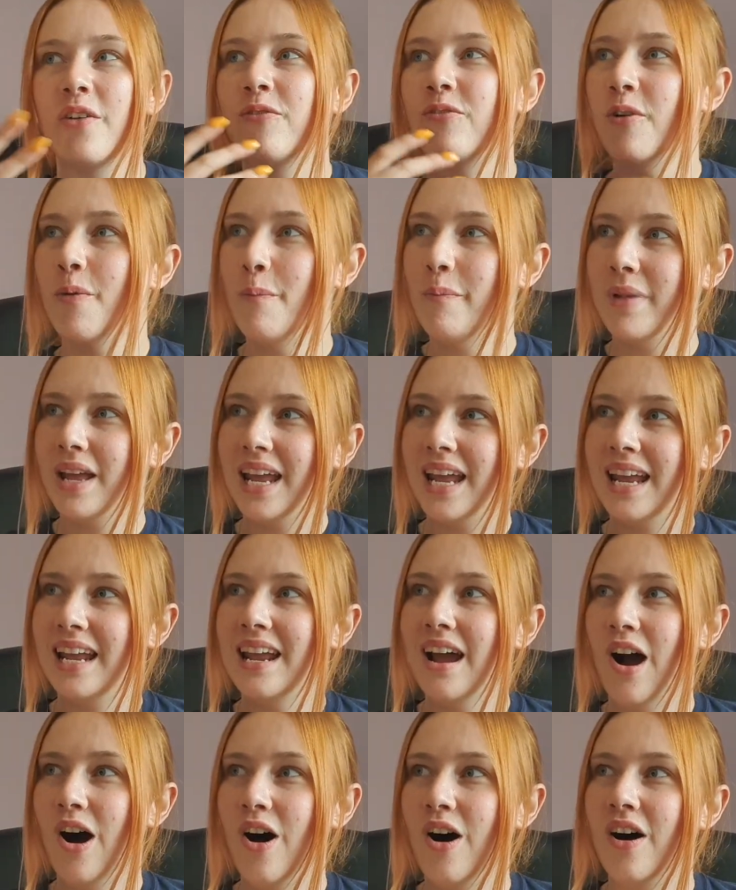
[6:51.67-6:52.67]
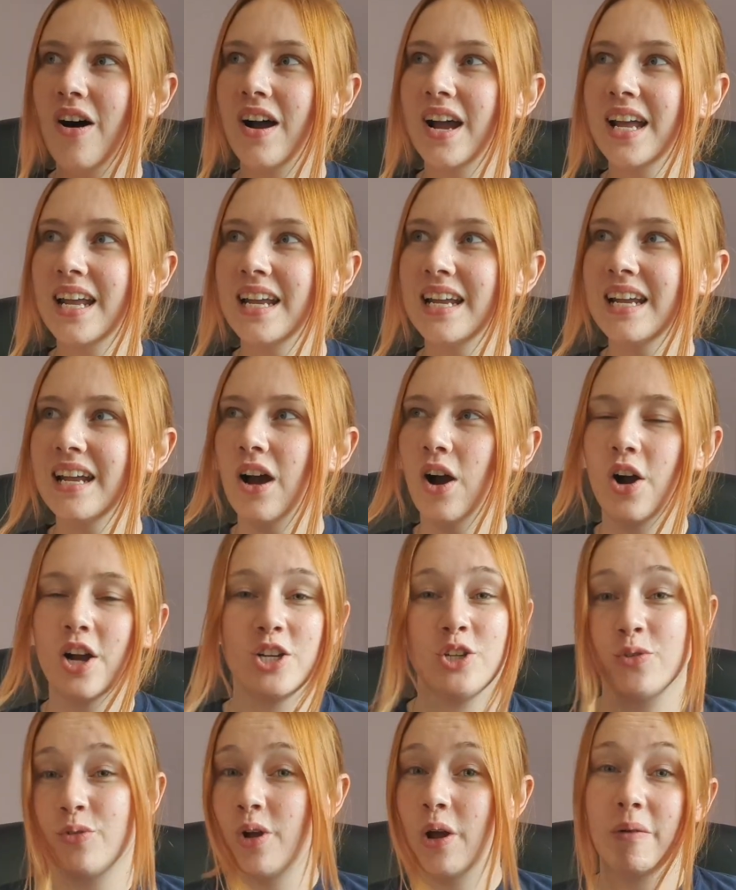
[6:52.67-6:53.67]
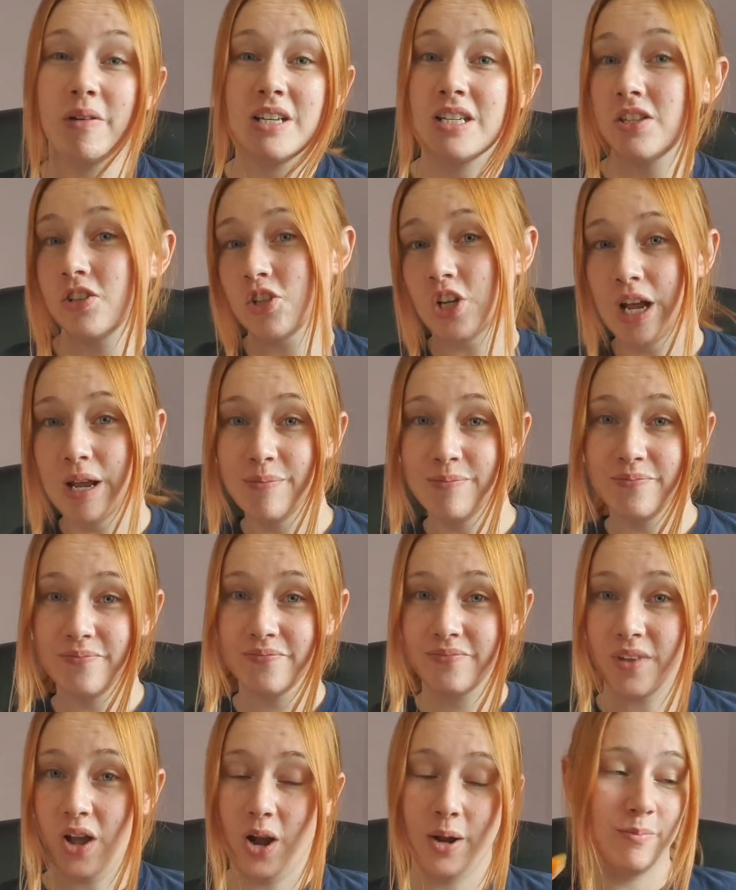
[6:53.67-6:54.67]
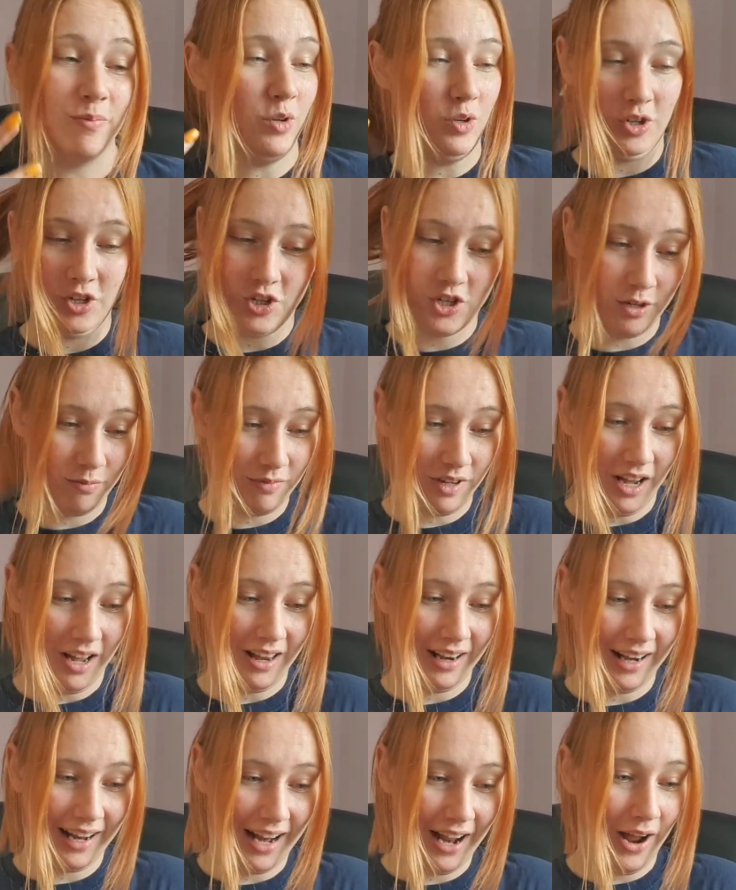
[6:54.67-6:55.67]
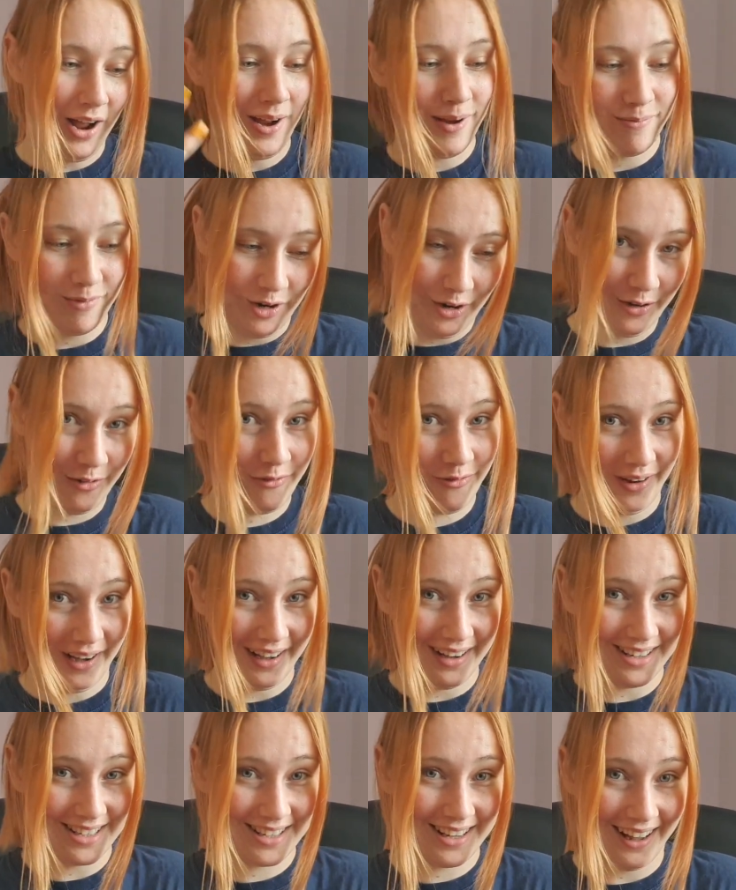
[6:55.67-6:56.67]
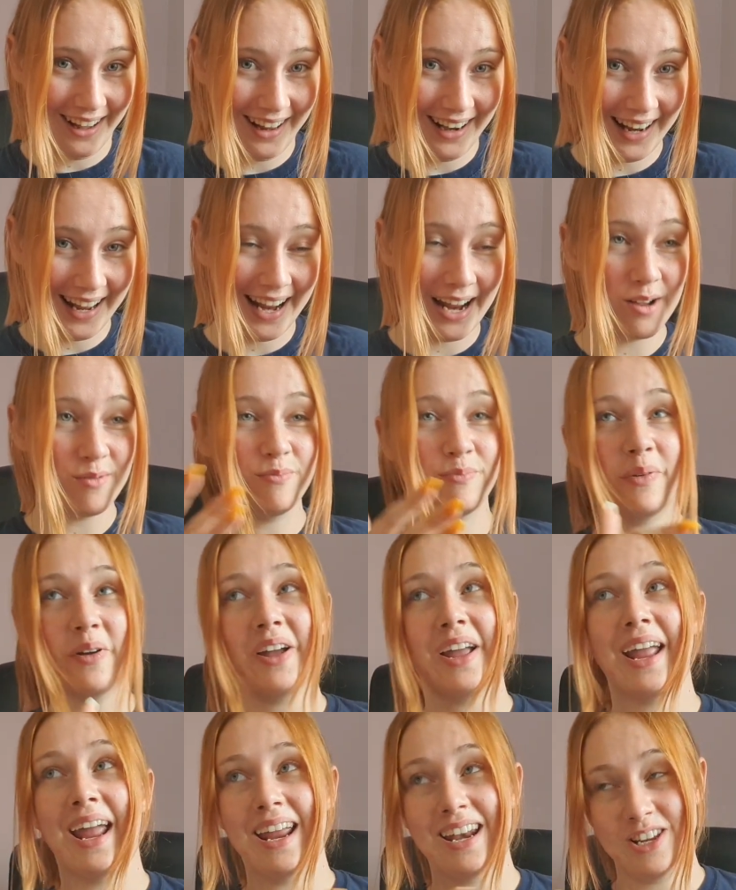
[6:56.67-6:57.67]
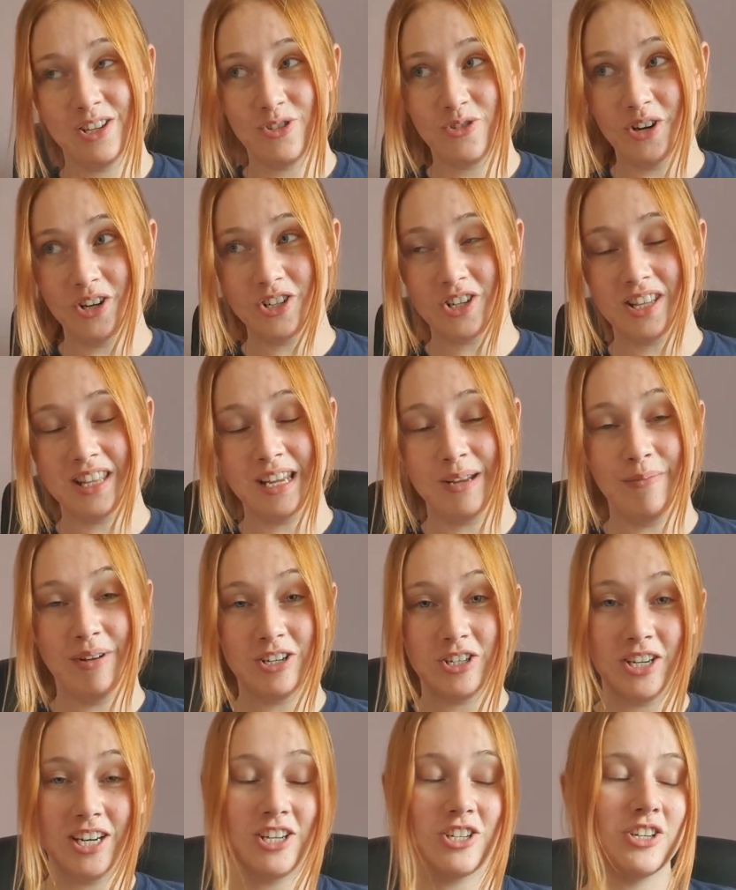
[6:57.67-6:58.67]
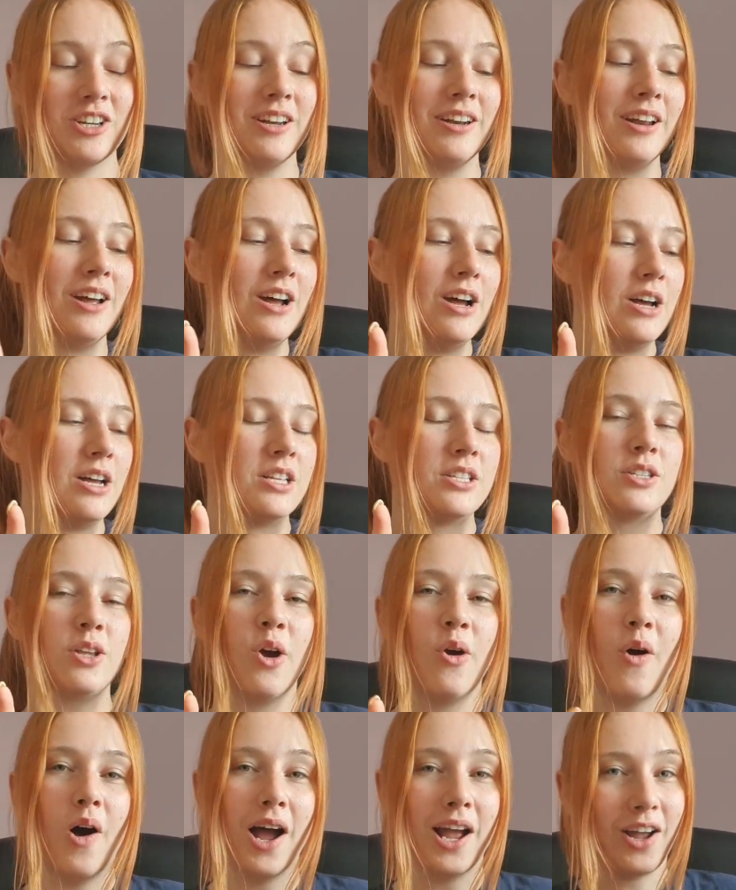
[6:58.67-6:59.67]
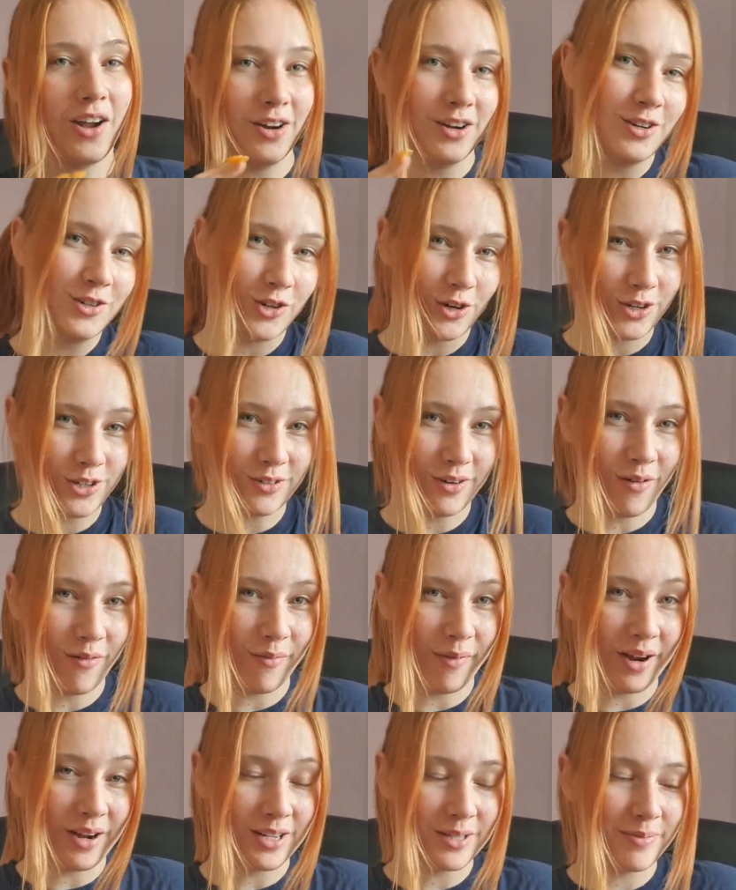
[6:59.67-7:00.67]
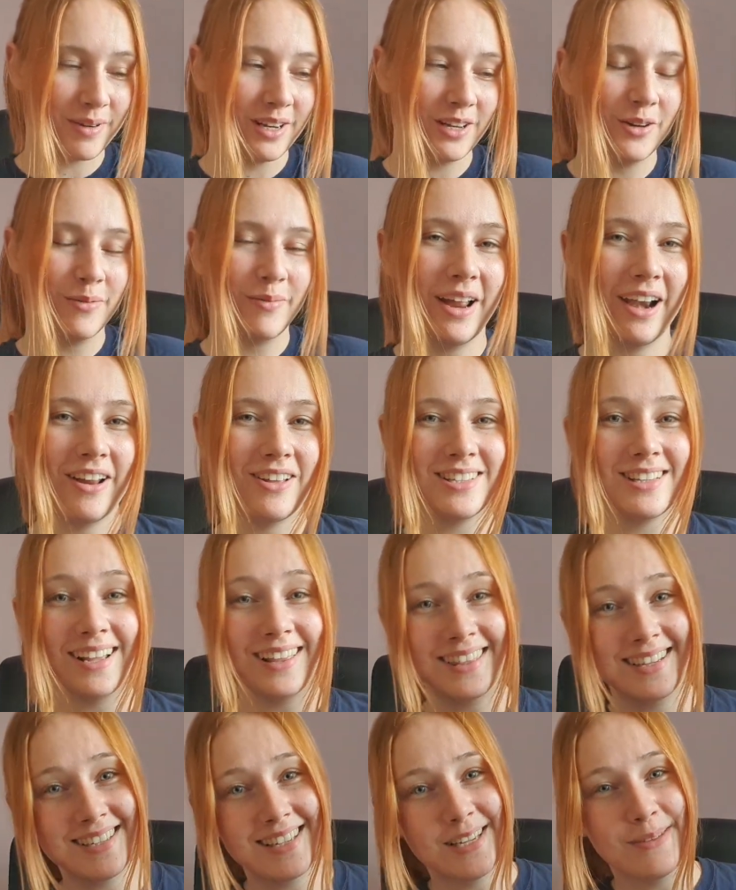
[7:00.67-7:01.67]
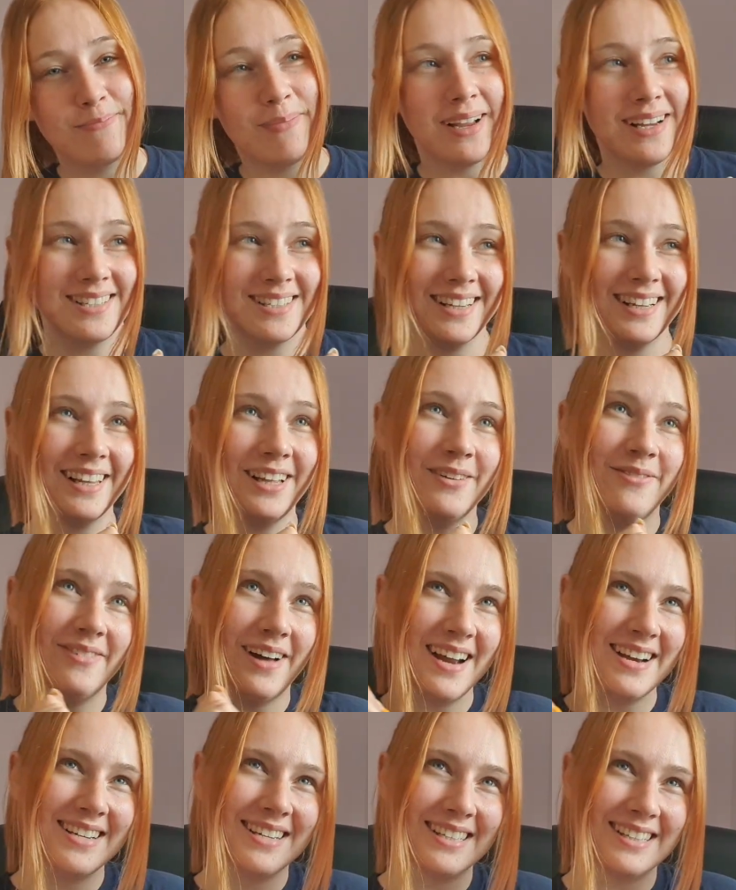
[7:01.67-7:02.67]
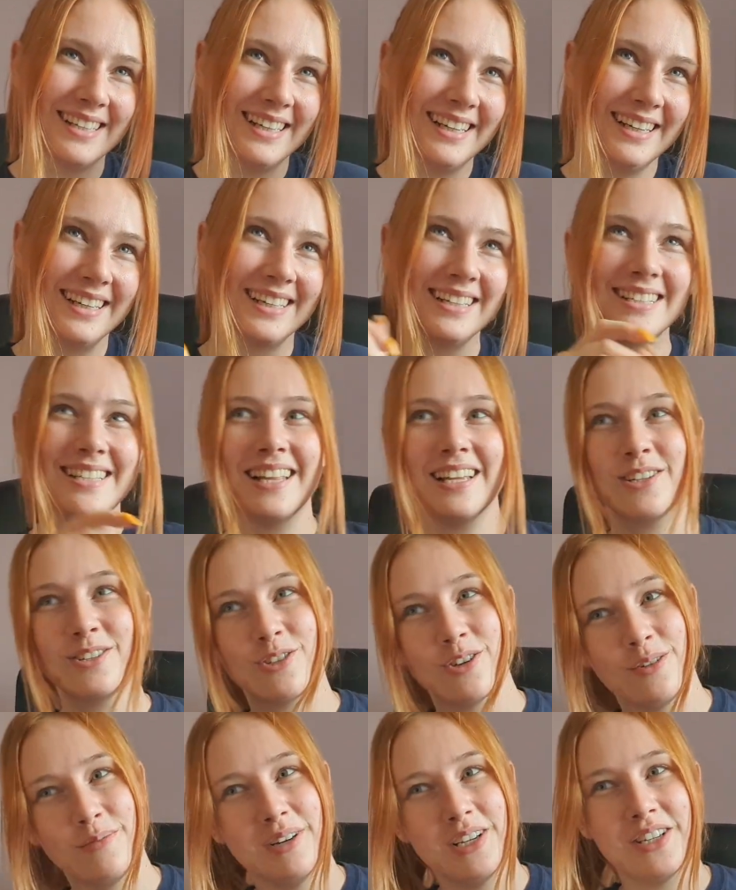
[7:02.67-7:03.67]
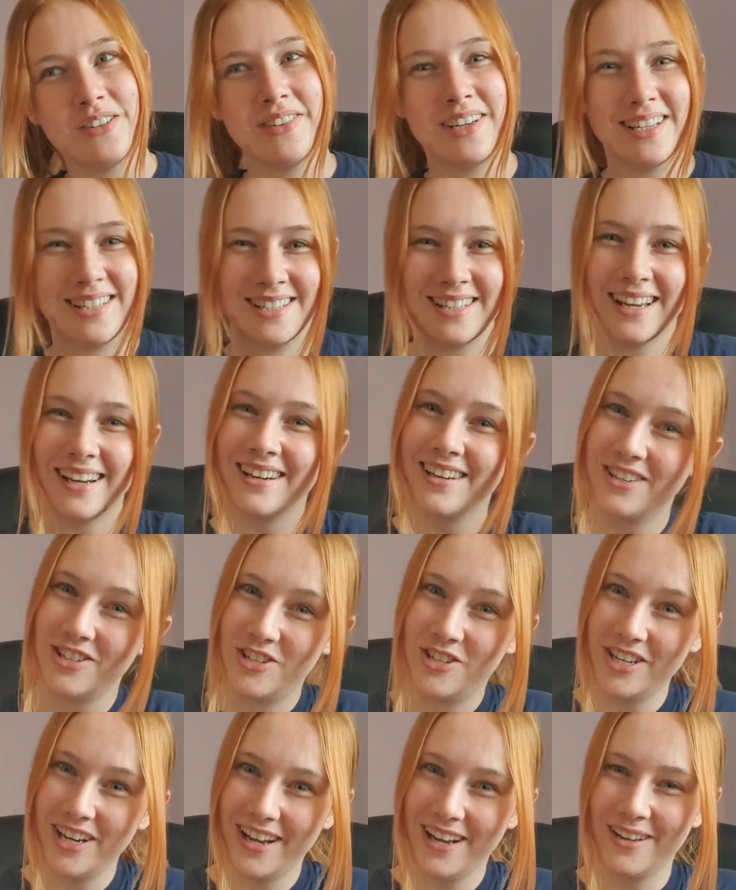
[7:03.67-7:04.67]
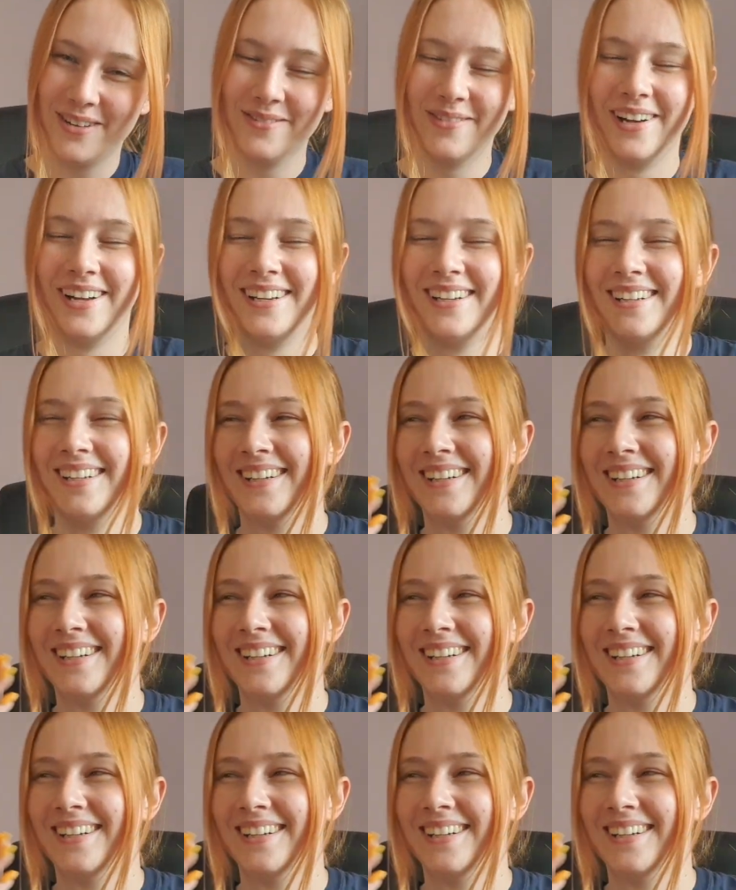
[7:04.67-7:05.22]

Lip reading: For me, I don't go into the gym. I'm not a gym girly. I'm not a fitness girly by any stretch of the imagination. So I kind of joked around with my husband a bit, and I was like, this is basically a fantasy, because like so much of it is set in a gym.